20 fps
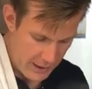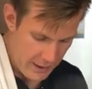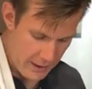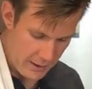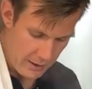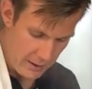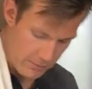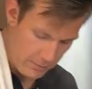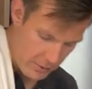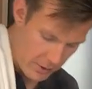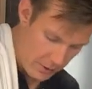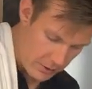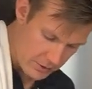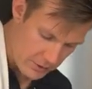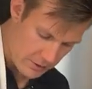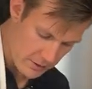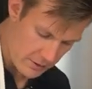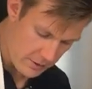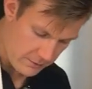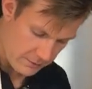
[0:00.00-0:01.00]
am
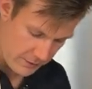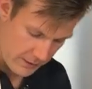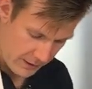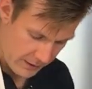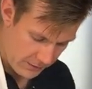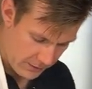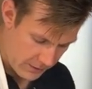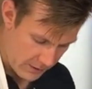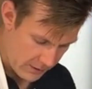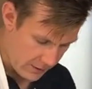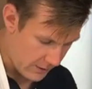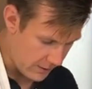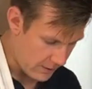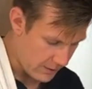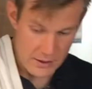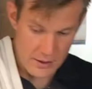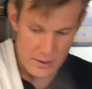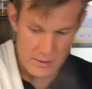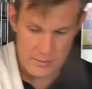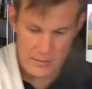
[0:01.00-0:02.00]
conscious of the fact that
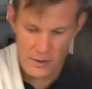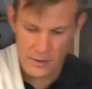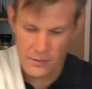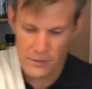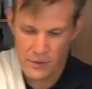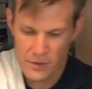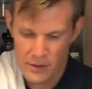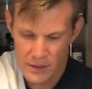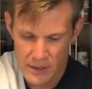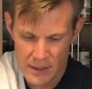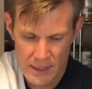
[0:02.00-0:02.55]
this is my first